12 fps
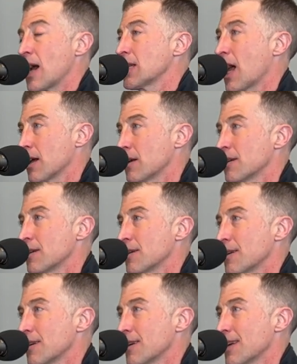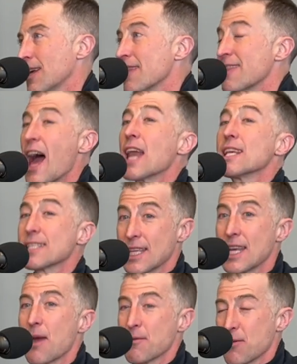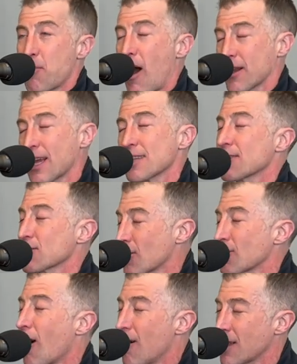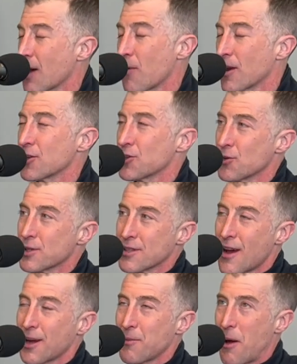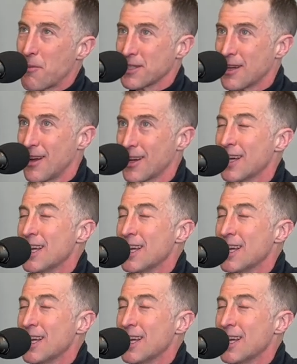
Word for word: be clear, that is the name of that your podcast. Is the name of the podcast. It's called All I Want to Do Is Talk About Madonna.